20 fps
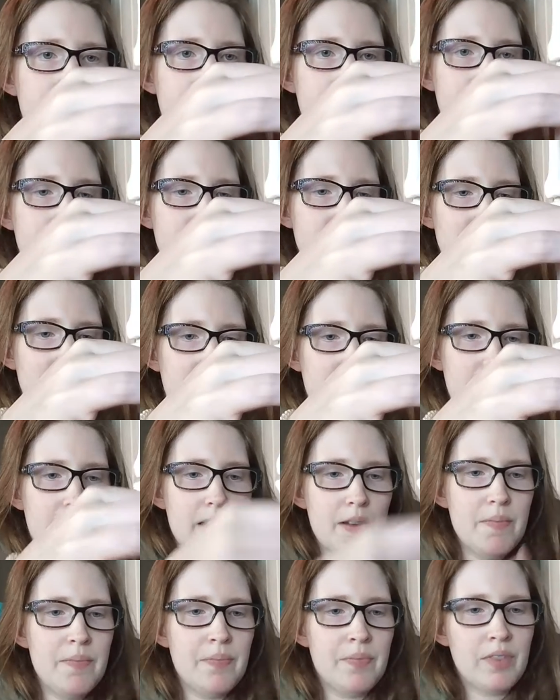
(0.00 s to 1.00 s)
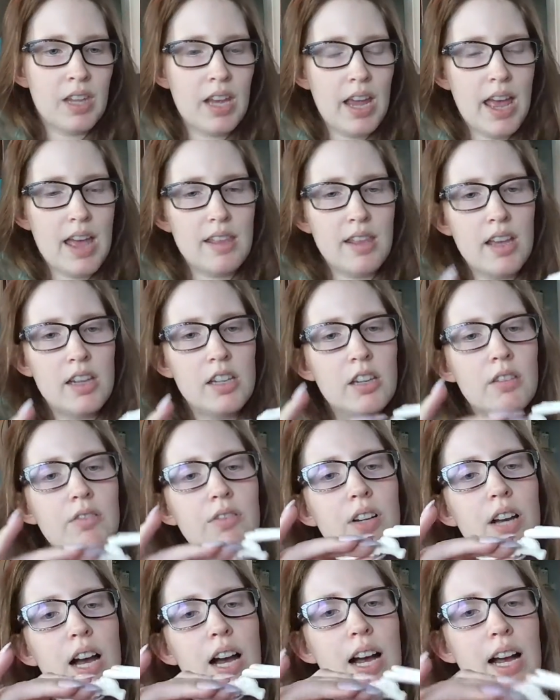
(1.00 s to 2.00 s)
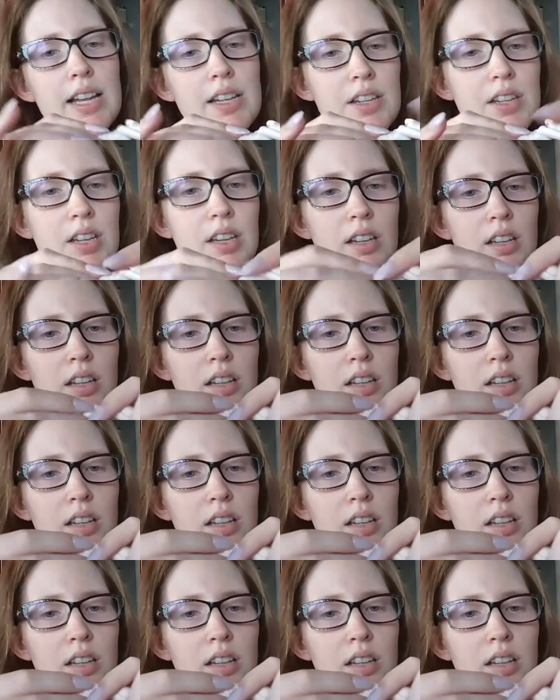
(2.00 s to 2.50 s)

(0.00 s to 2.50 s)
fibia. And then you've got